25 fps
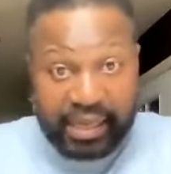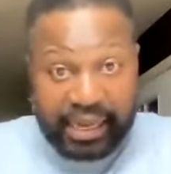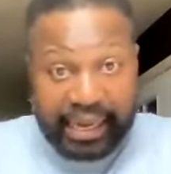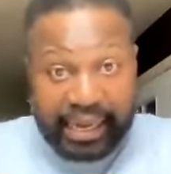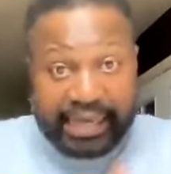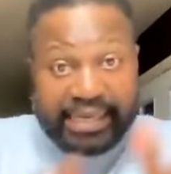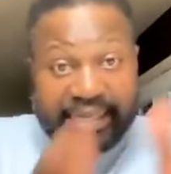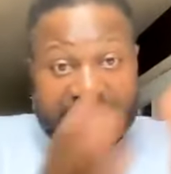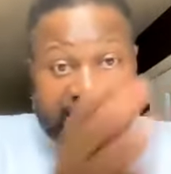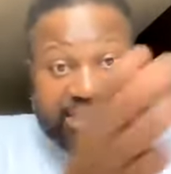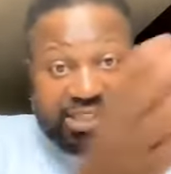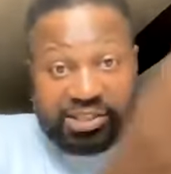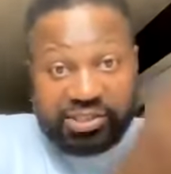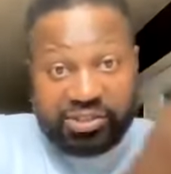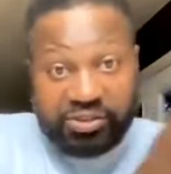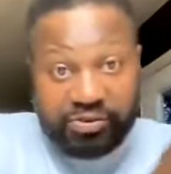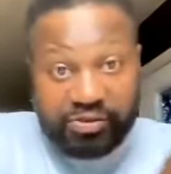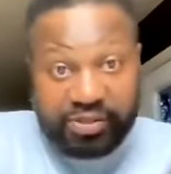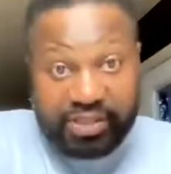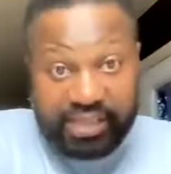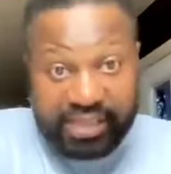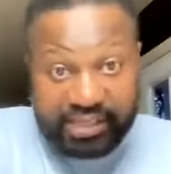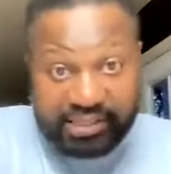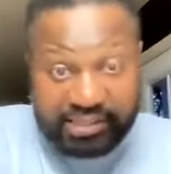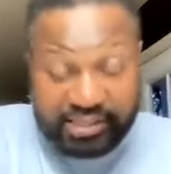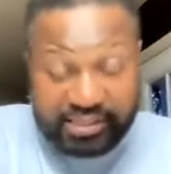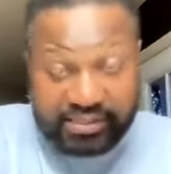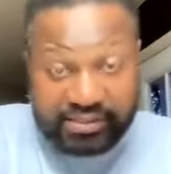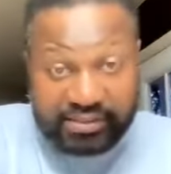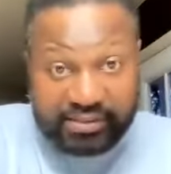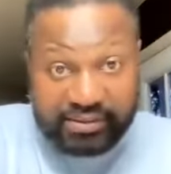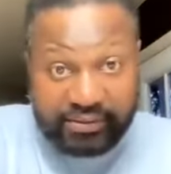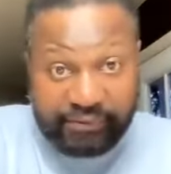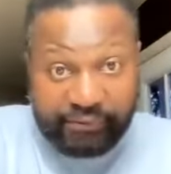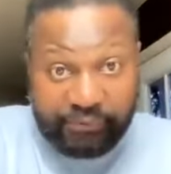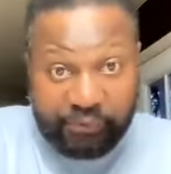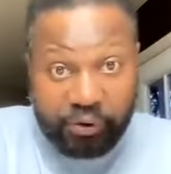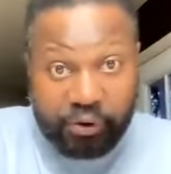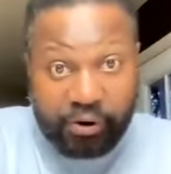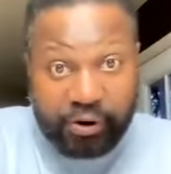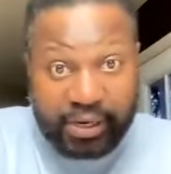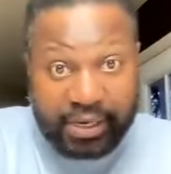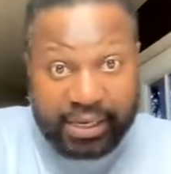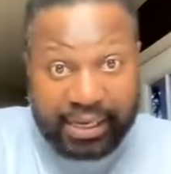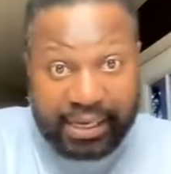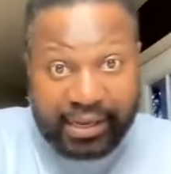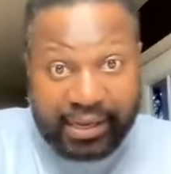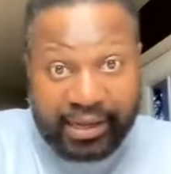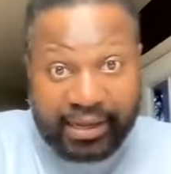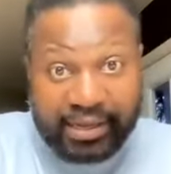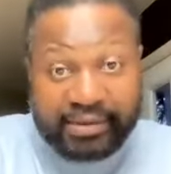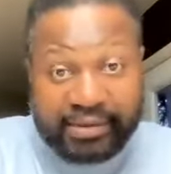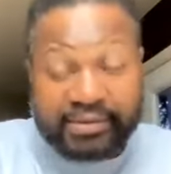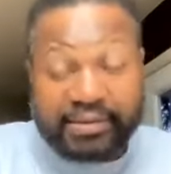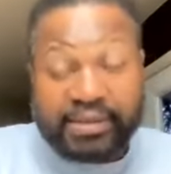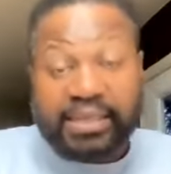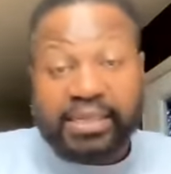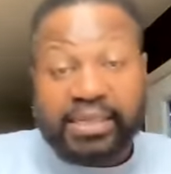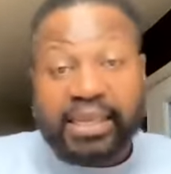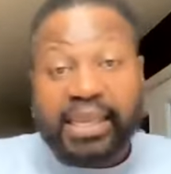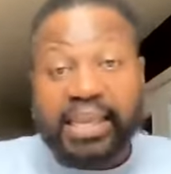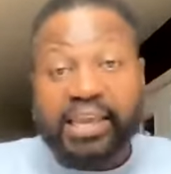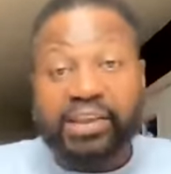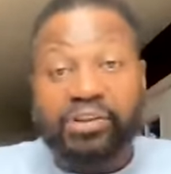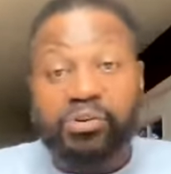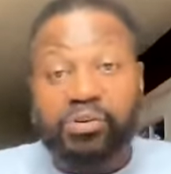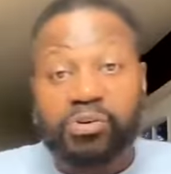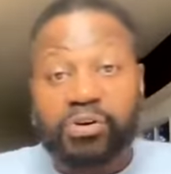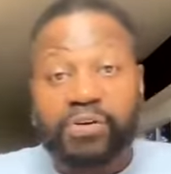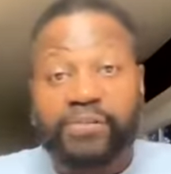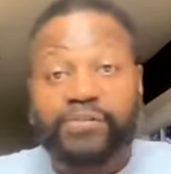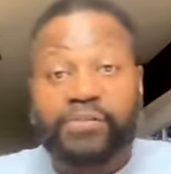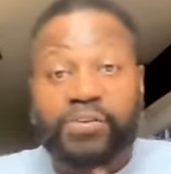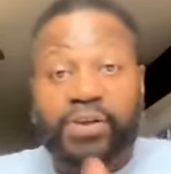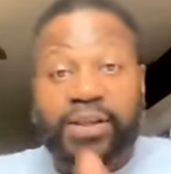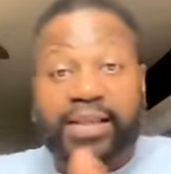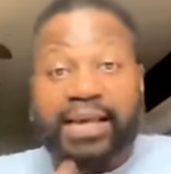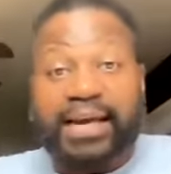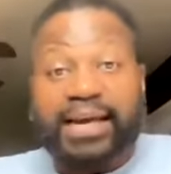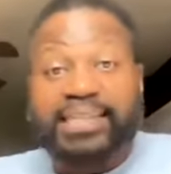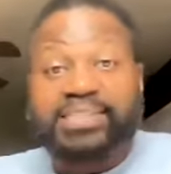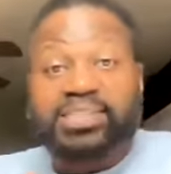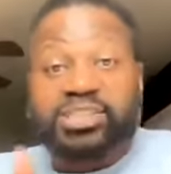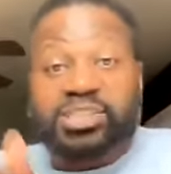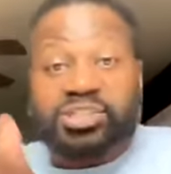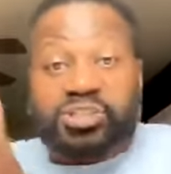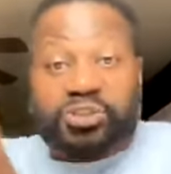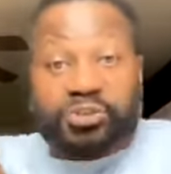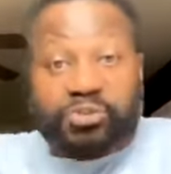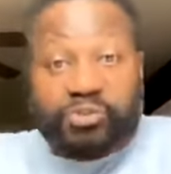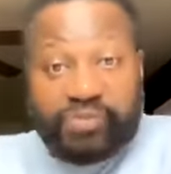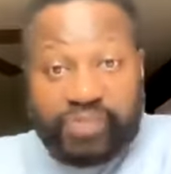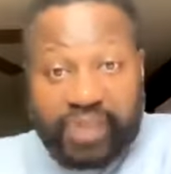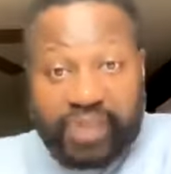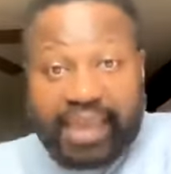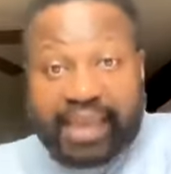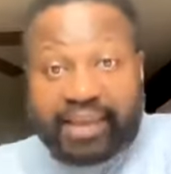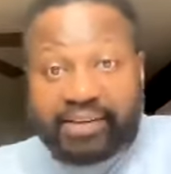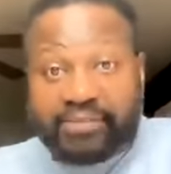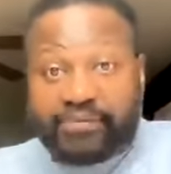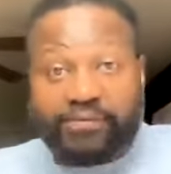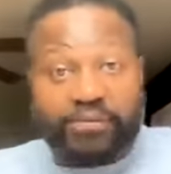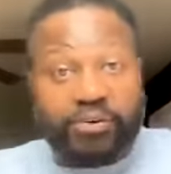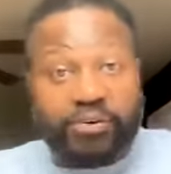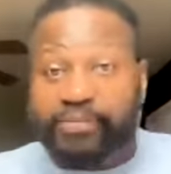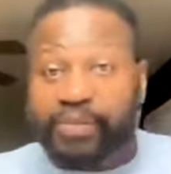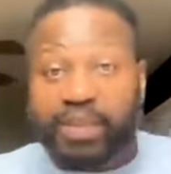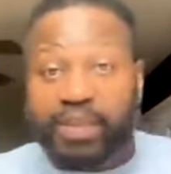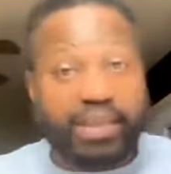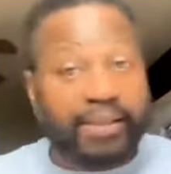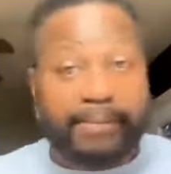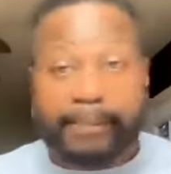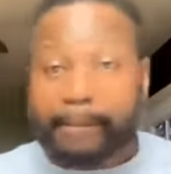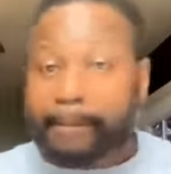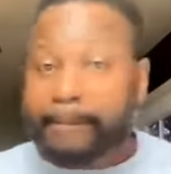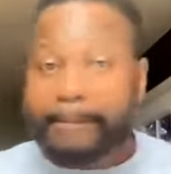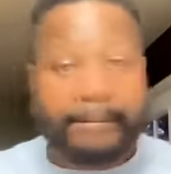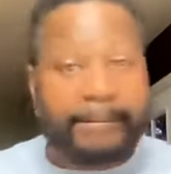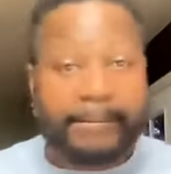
I need to do this for God in order for God to do that for me.